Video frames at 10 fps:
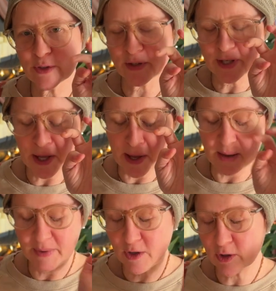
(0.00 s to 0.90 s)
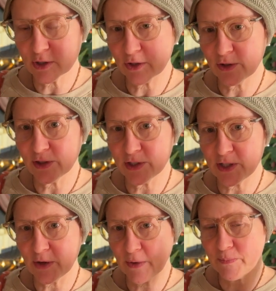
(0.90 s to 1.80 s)
of the day. How many cards are there in the
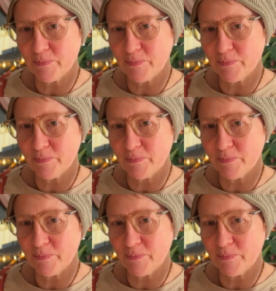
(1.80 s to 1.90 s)
tarot?